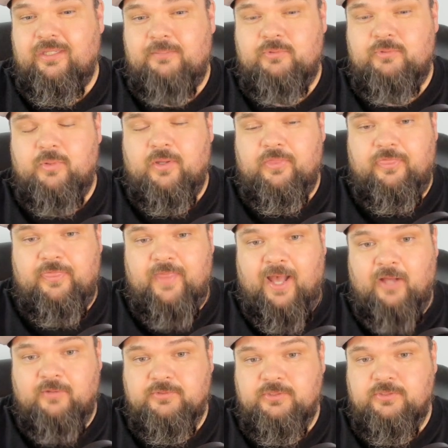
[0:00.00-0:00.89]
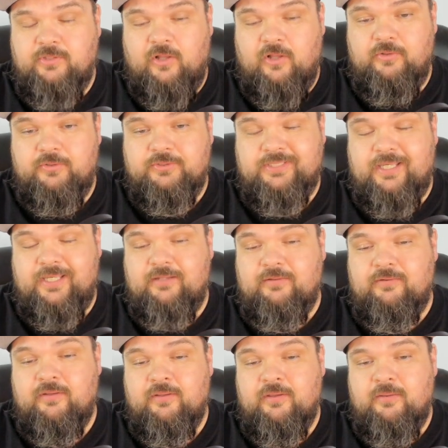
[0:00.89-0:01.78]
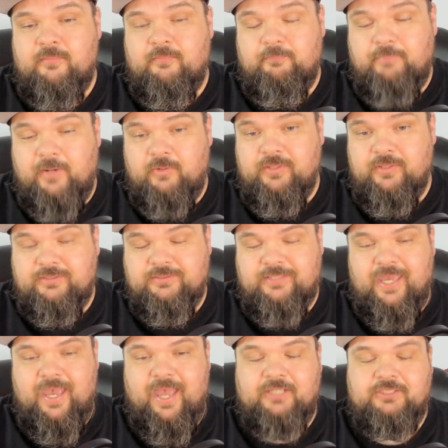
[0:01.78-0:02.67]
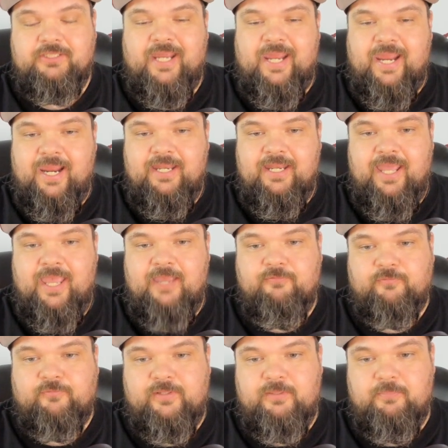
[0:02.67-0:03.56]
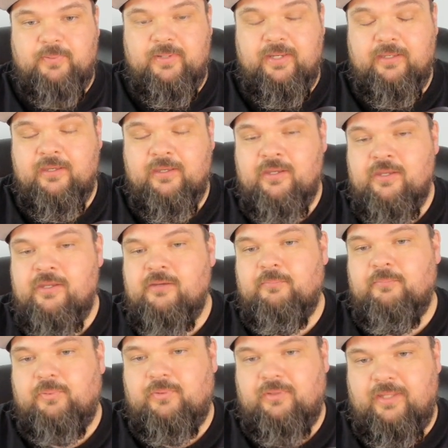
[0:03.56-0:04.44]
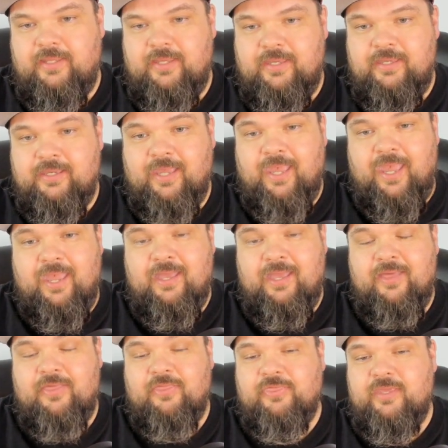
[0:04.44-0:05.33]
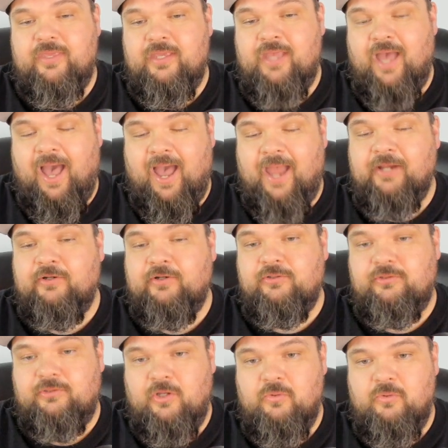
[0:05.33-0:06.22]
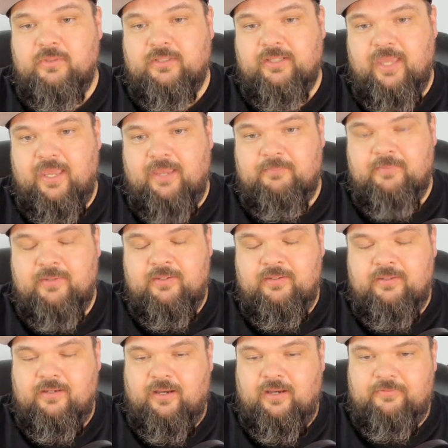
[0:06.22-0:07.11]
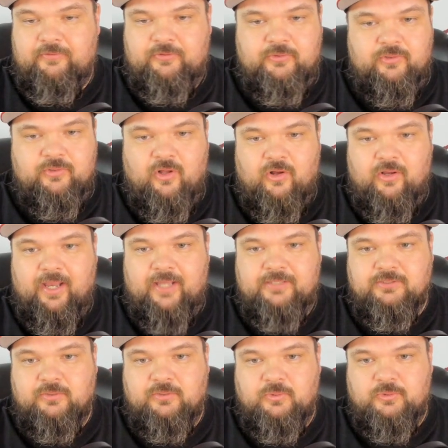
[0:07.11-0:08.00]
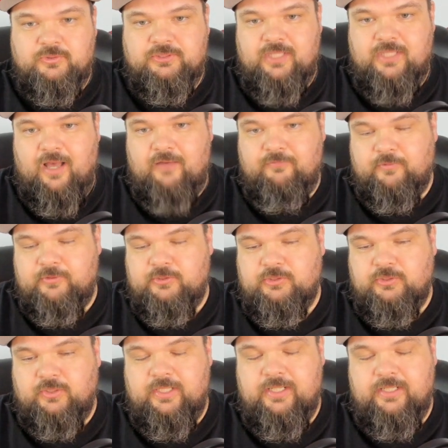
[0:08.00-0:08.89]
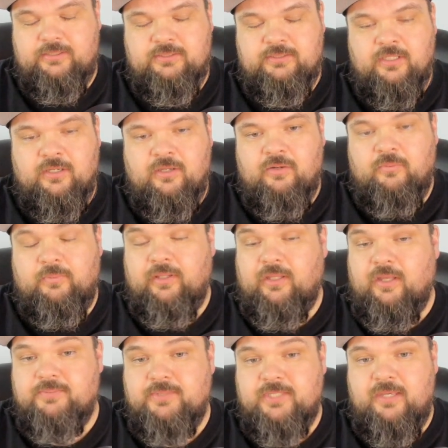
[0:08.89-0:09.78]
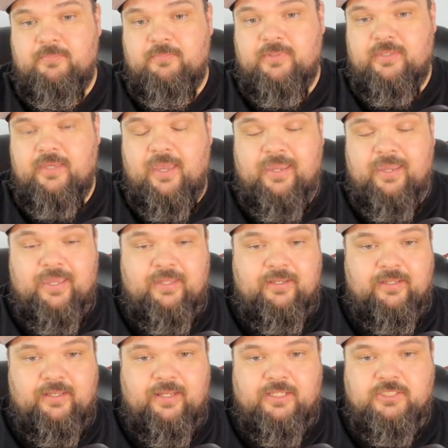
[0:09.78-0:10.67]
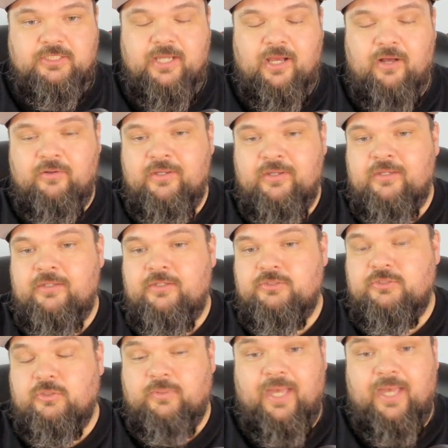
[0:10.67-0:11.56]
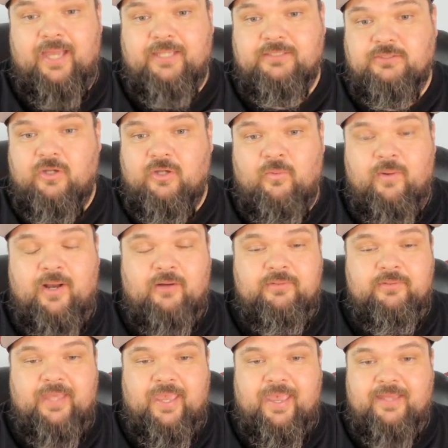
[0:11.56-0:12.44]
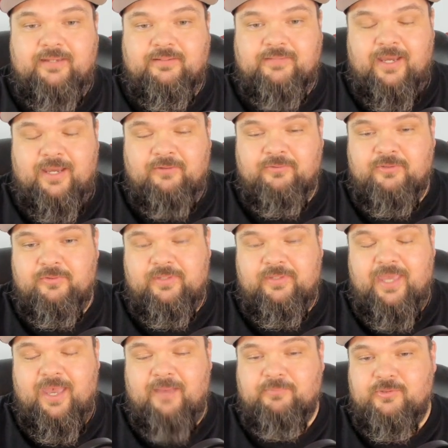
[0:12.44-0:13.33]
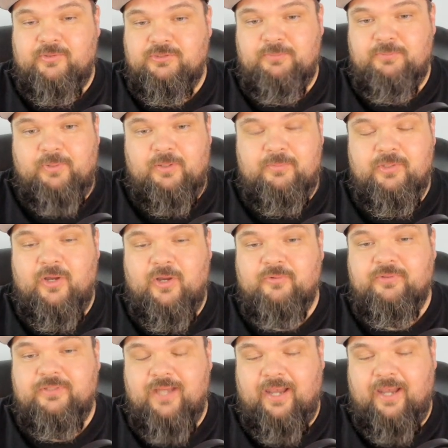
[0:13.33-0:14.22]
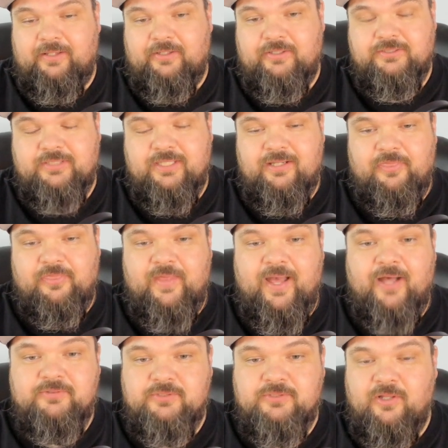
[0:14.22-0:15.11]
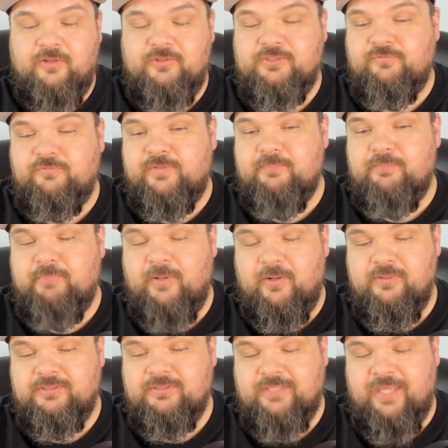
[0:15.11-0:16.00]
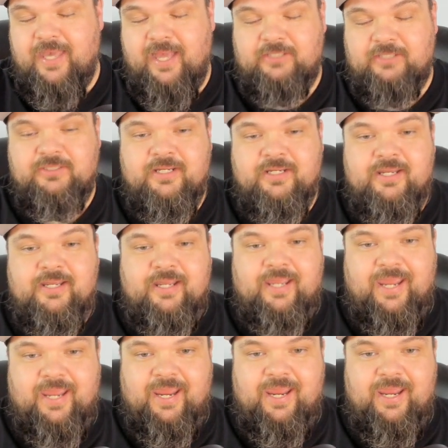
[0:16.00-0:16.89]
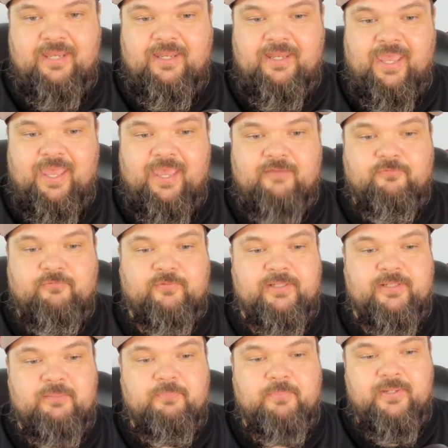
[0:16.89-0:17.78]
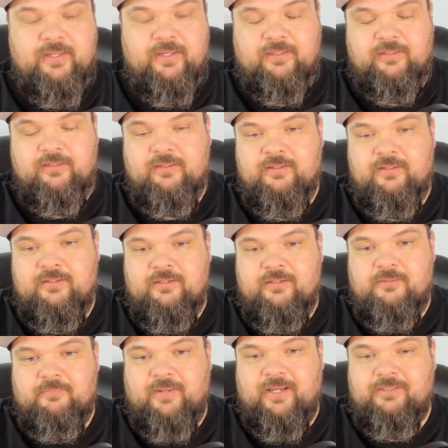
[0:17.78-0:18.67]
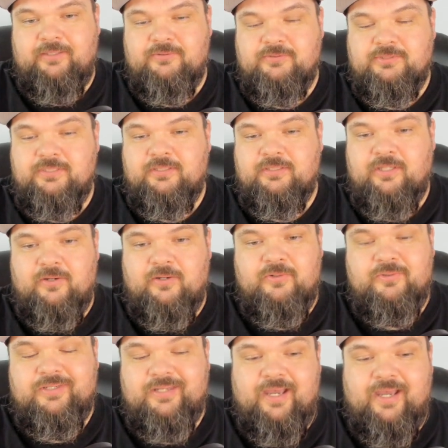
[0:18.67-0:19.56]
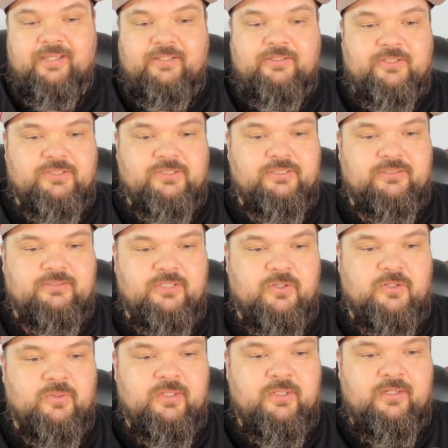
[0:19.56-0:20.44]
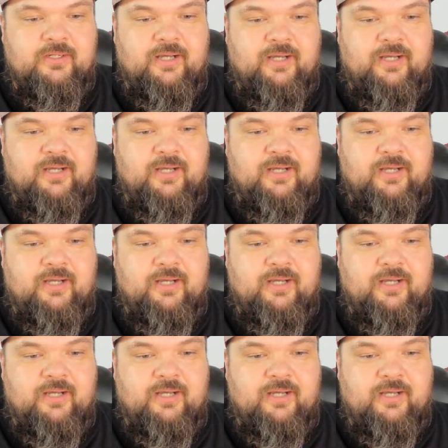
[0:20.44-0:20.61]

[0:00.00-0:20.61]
get up to $1,000 in bonus cash and a free pick playing the higher lower game. They're doing all kinds of cool stuff with streaks when it comes to NBA and NHL. So guys, go out and download the app, use the promo code Niners, get $1,000 in free bonus cash and a free pick by using the code Niners. So